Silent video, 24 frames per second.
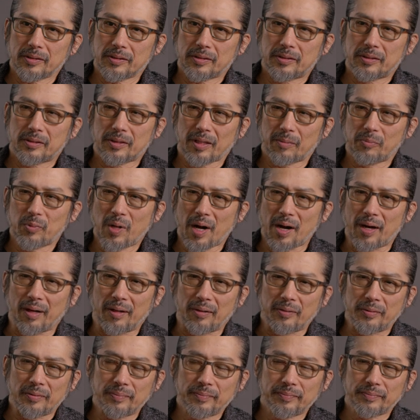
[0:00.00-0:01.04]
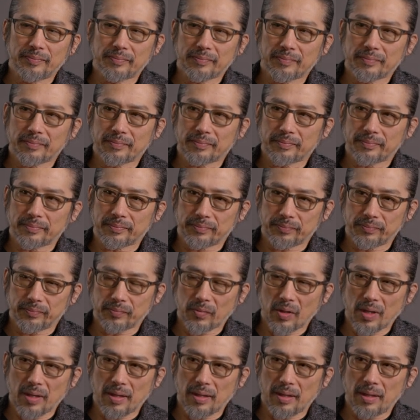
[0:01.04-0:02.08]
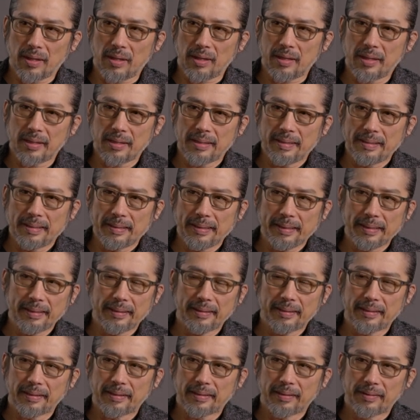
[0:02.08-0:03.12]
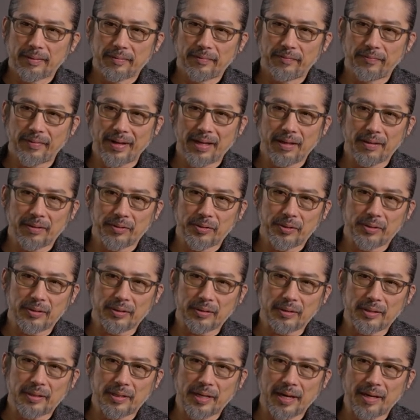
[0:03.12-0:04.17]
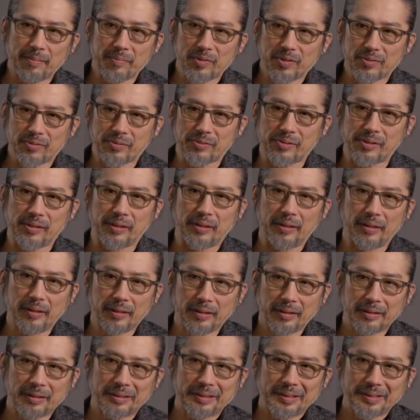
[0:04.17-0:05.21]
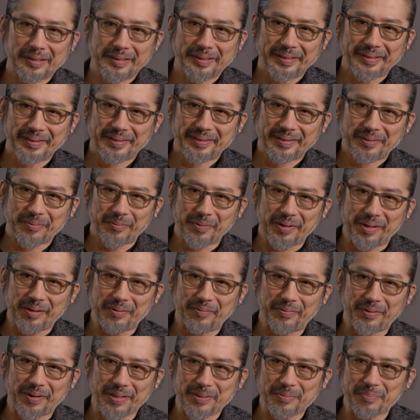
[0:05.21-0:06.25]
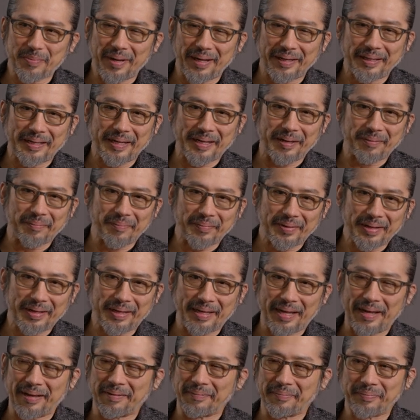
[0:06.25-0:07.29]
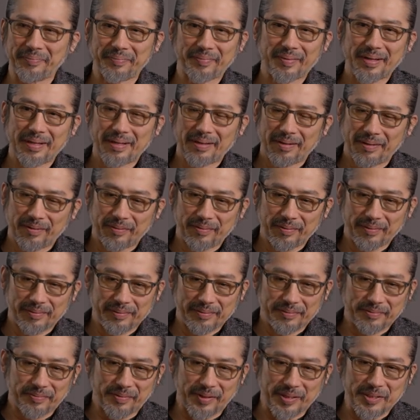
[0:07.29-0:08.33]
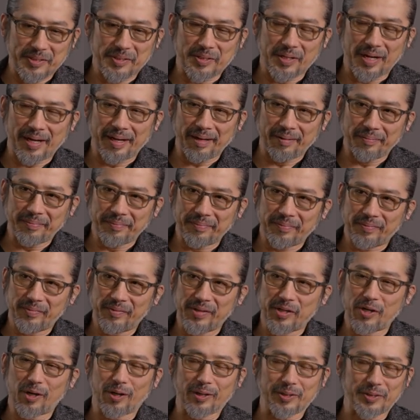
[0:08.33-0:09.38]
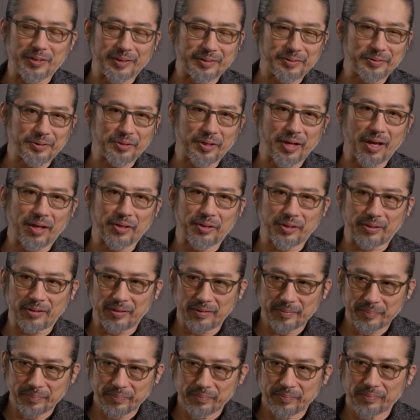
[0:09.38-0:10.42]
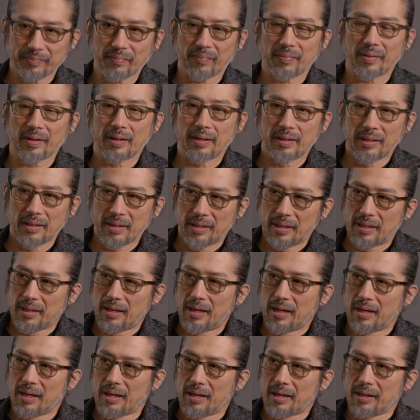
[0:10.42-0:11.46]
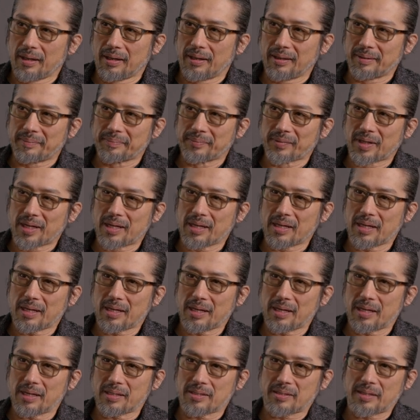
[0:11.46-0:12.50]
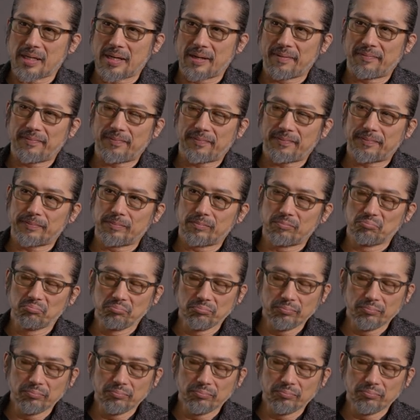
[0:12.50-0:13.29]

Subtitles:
Somehow, I felt the chemistry when I first met him, and then first time rehearsal together. As if